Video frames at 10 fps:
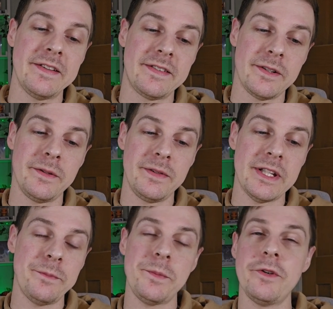So
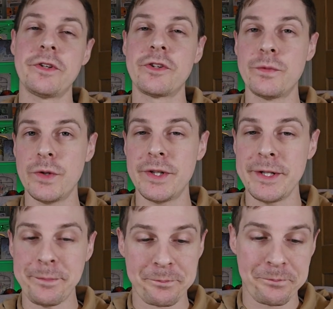then we move on to
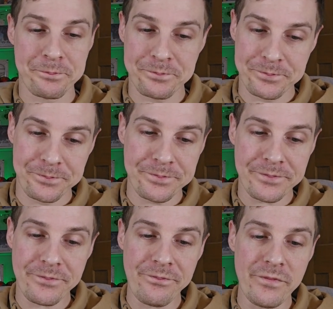Roy,
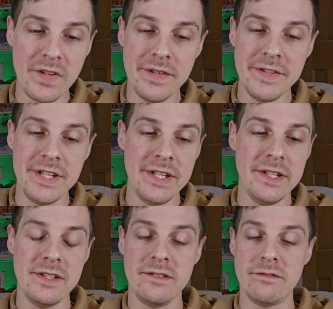the